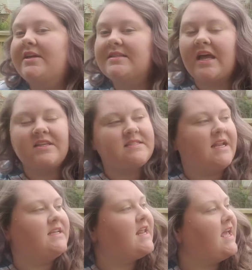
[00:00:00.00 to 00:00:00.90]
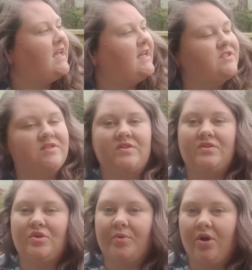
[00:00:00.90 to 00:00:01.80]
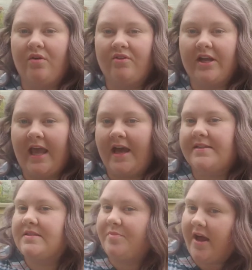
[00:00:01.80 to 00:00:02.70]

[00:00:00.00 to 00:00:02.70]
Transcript: It's not a sunny day, it's super overcast,